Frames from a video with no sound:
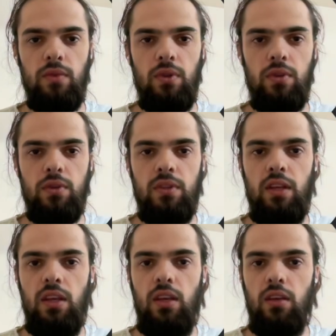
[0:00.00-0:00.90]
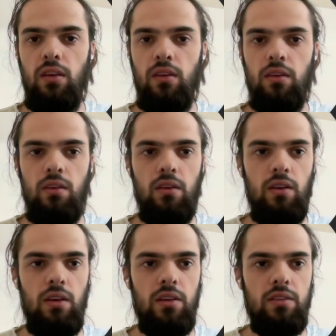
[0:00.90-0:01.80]
You see,
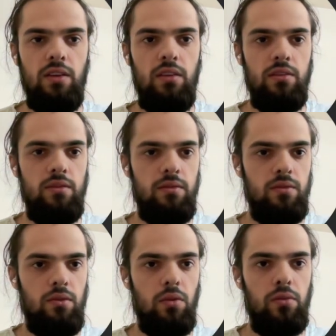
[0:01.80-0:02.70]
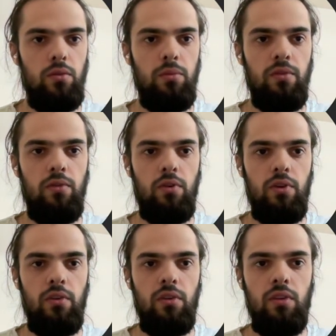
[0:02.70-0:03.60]
as I told you before,
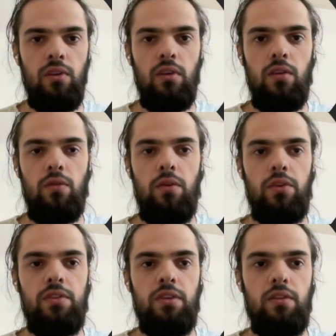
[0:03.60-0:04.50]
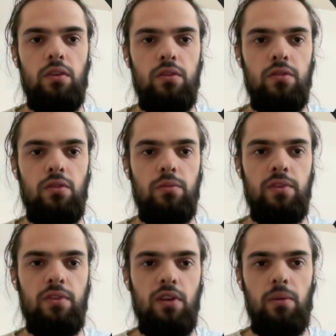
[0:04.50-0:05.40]
first it goes from the
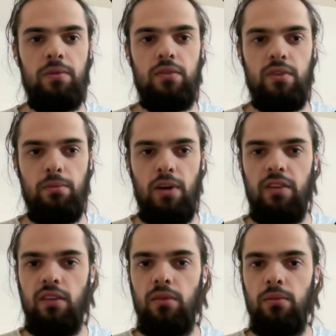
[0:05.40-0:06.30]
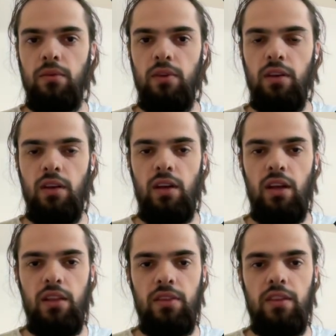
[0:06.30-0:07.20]
top to the bottom,
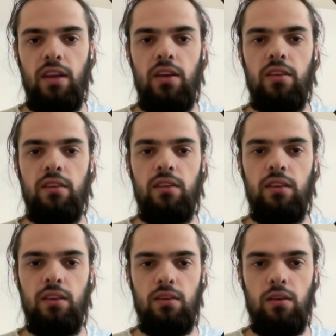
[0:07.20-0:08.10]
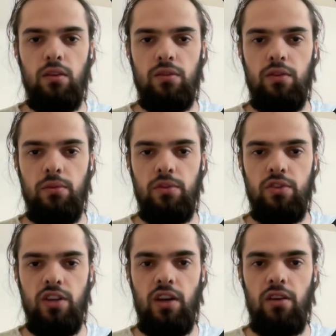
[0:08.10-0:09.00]
and then it goes from the
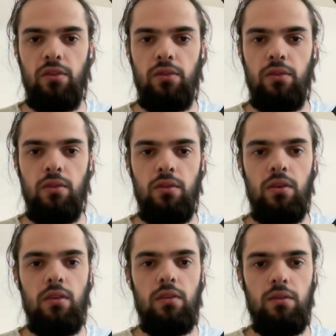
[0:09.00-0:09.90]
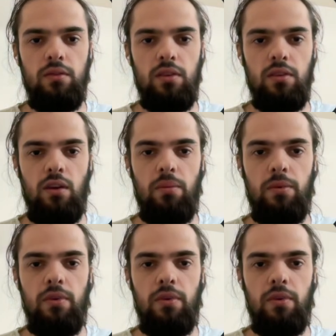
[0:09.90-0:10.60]
child to the top.